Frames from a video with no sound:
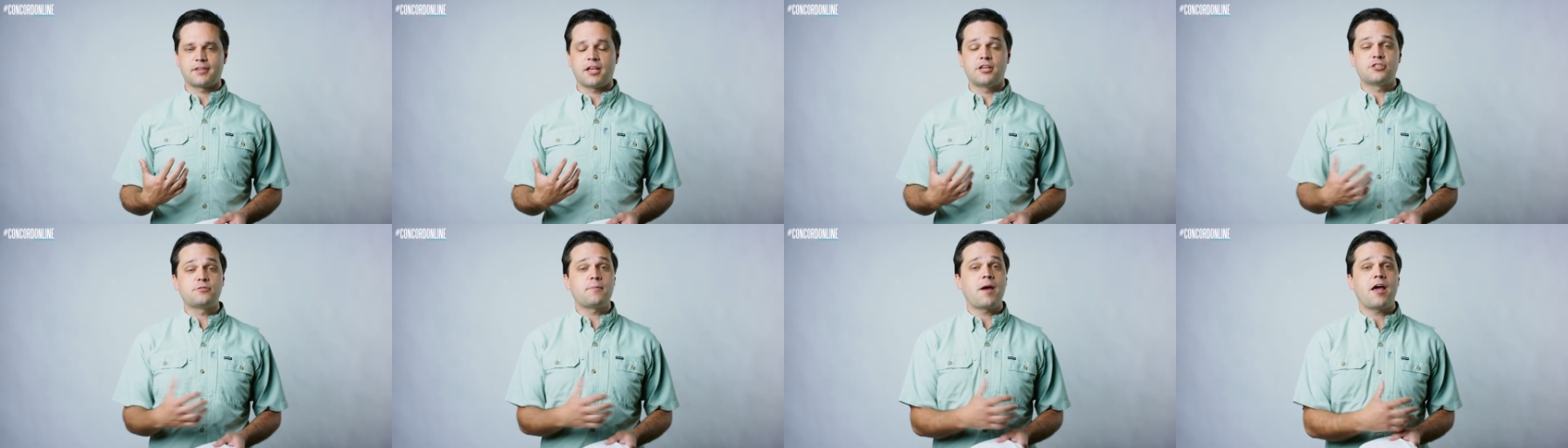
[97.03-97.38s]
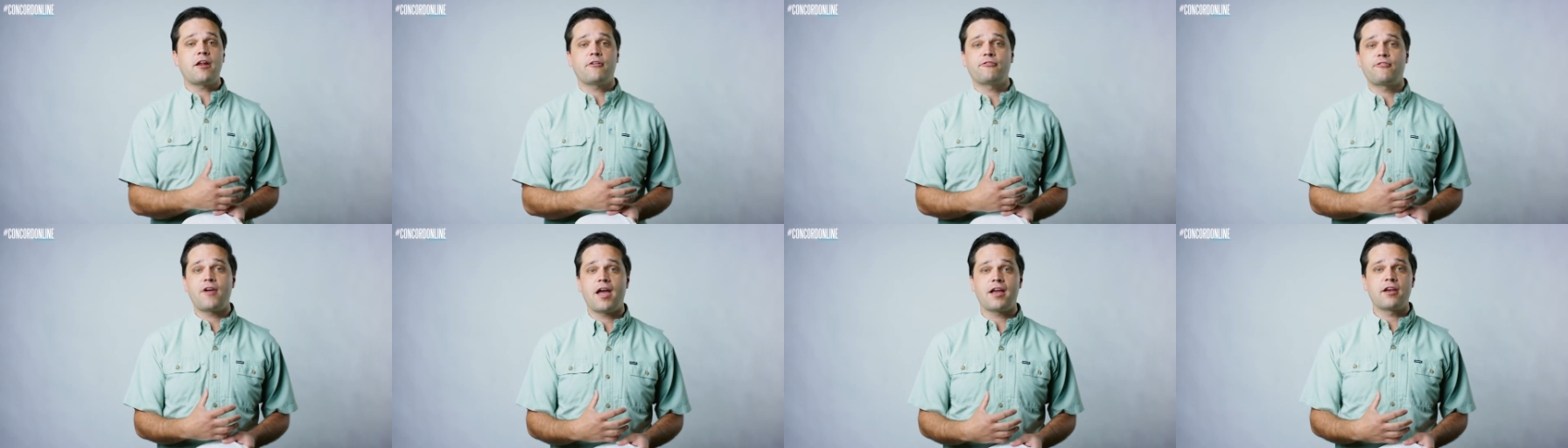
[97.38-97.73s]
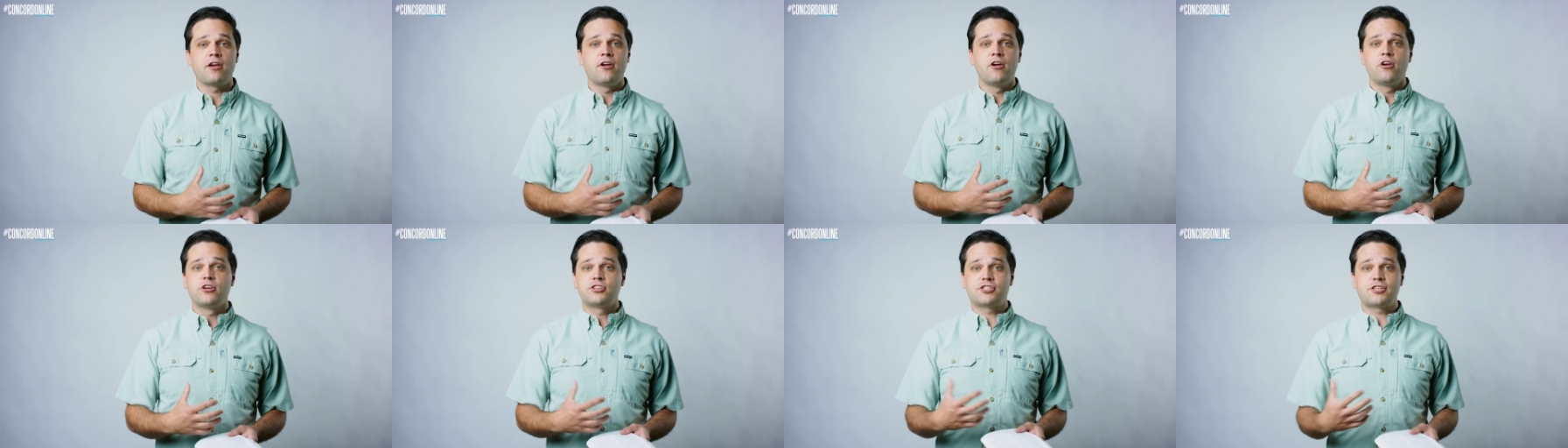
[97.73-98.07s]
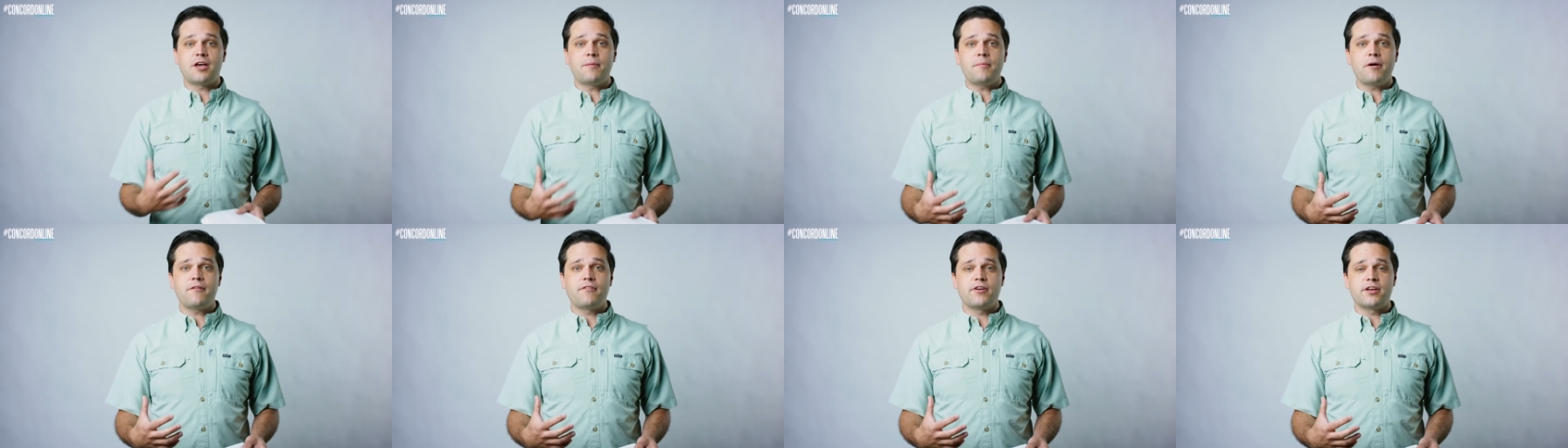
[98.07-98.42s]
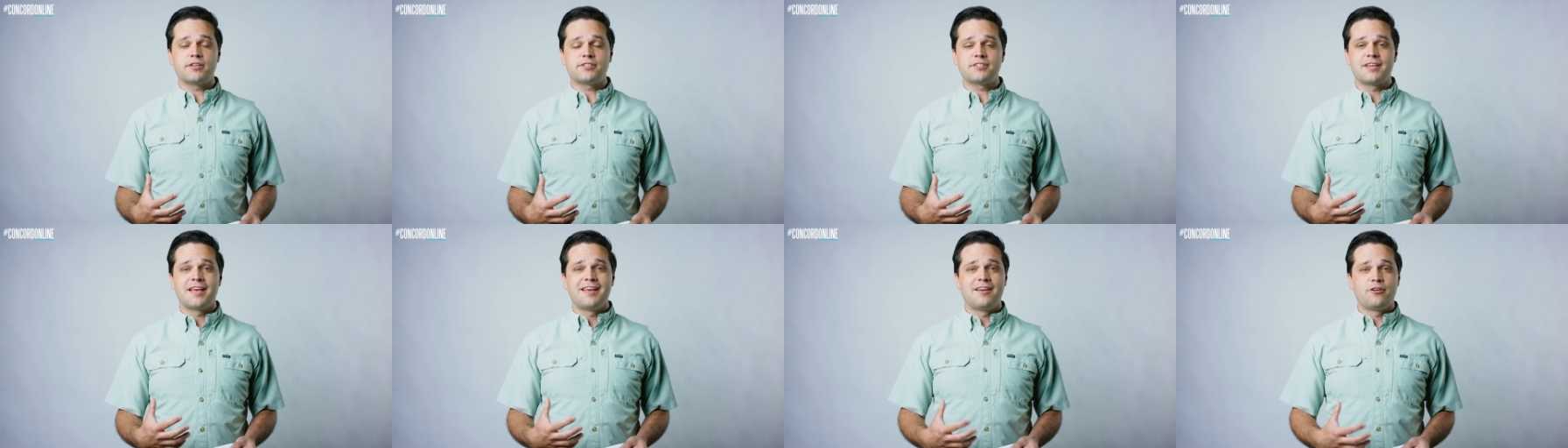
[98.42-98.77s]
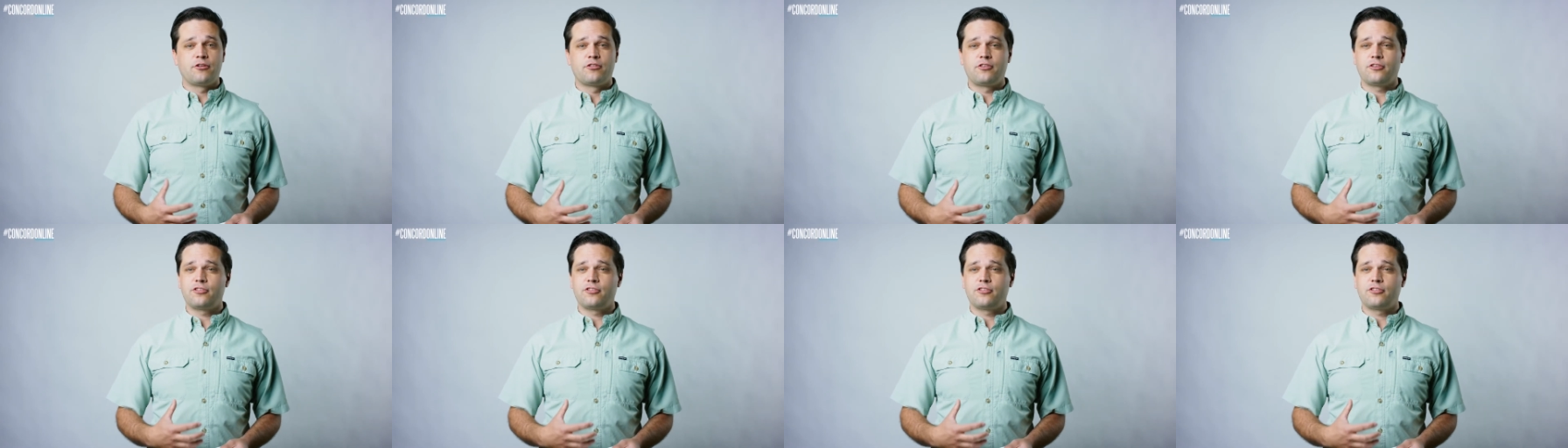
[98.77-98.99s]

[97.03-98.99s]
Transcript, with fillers: As a matter of fact, some of us, the,